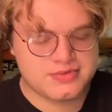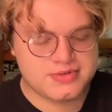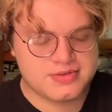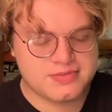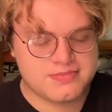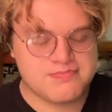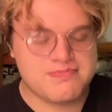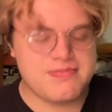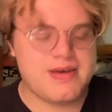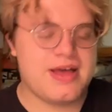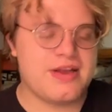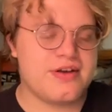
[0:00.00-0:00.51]

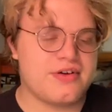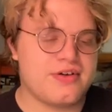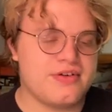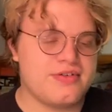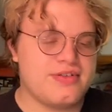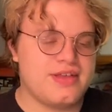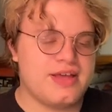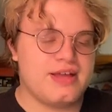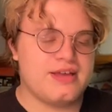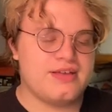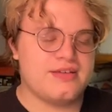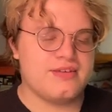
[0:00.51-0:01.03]
better
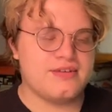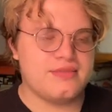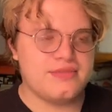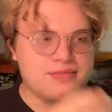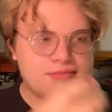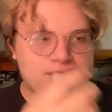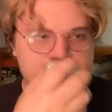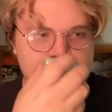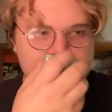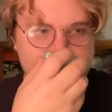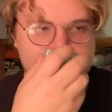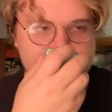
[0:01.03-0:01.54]
than
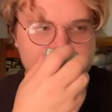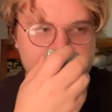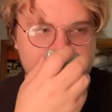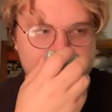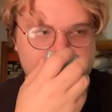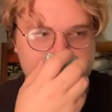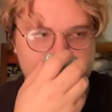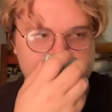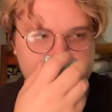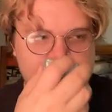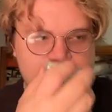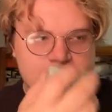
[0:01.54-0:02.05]

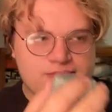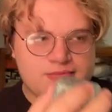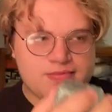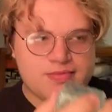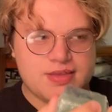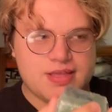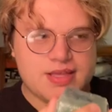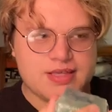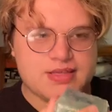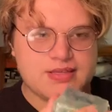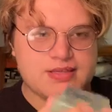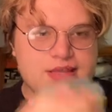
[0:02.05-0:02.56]

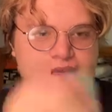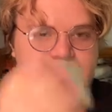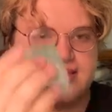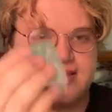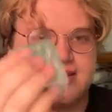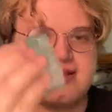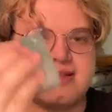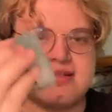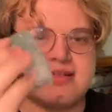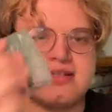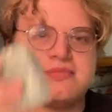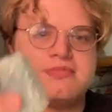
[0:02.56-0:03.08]
this. Like
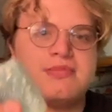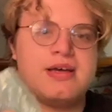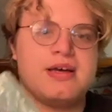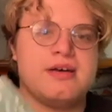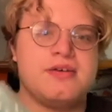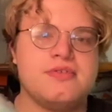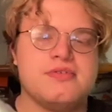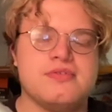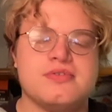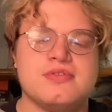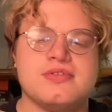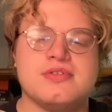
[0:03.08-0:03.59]
this
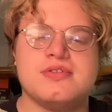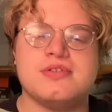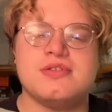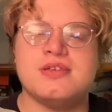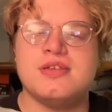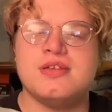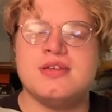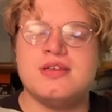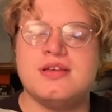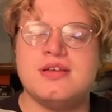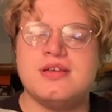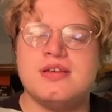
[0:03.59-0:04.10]
smells,
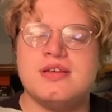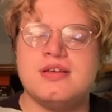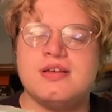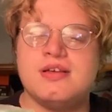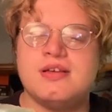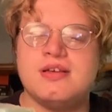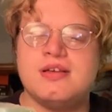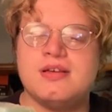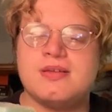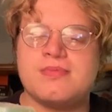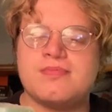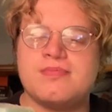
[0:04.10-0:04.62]

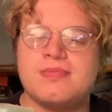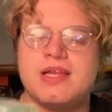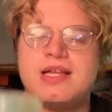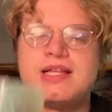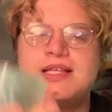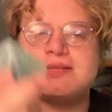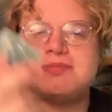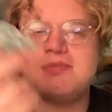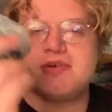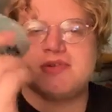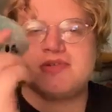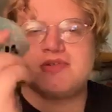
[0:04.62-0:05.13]
it
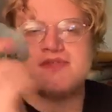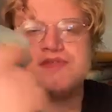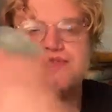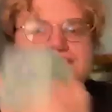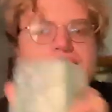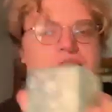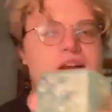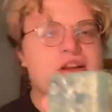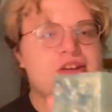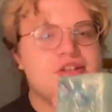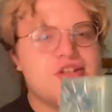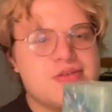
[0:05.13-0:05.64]
smells
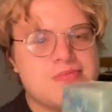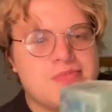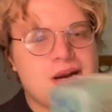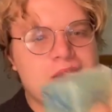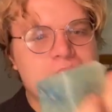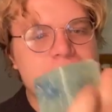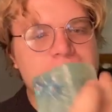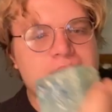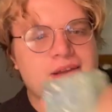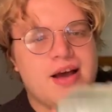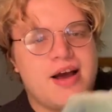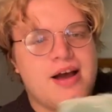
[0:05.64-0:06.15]
fresh, but
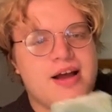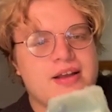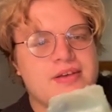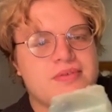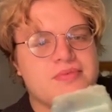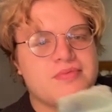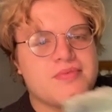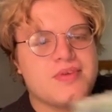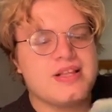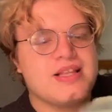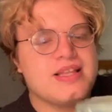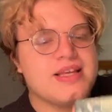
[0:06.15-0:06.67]
I'm not
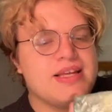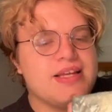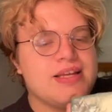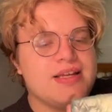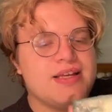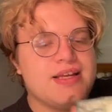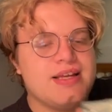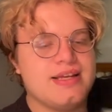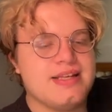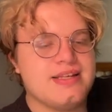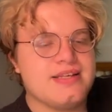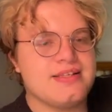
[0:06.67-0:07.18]
really
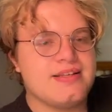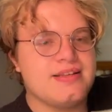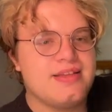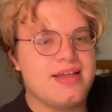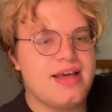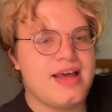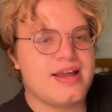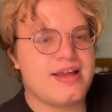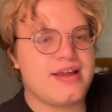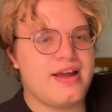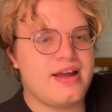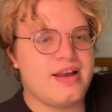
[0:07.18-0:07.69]
into
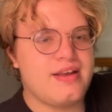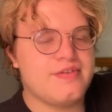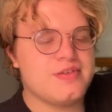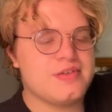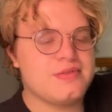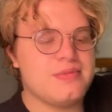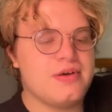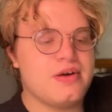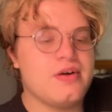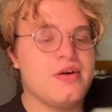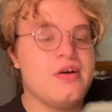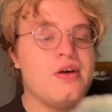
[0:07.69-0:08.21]
that kind of
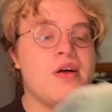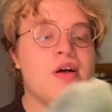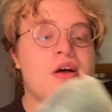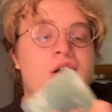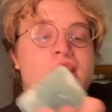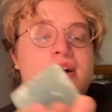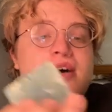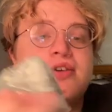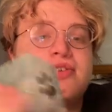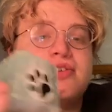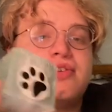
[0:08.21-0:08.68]
smell. Also, I